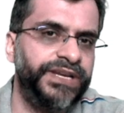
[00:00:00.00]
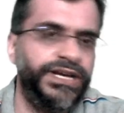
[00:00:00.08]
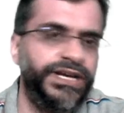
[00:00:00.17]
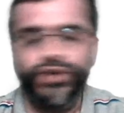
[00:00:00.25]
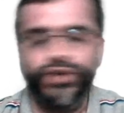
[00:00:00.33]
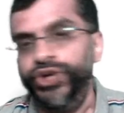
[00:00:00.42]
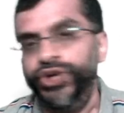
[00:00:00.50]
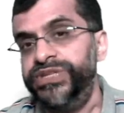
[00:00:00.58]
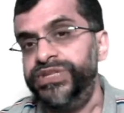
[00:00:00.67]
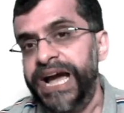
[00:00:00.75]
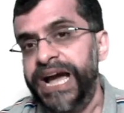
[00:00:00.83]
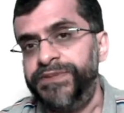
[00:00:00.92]
So
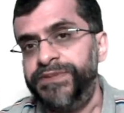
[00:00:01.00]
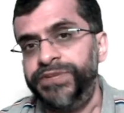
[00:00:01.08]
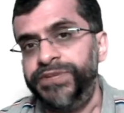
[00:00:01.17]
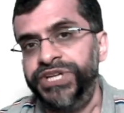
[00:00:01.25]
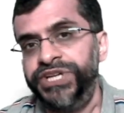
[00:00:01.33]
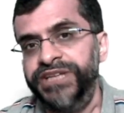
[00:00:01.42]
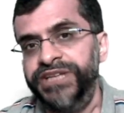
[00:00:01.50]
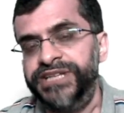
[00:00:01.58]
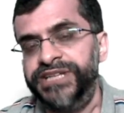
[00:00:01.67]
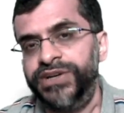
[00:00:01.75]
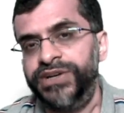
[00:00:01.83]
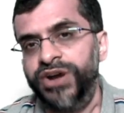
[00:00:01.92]
use apps, machines,
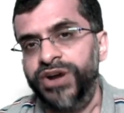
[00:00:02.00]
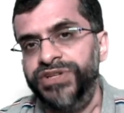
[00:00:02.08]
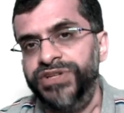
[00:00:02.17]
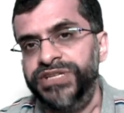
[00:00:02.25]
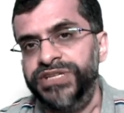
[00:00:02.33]
technology,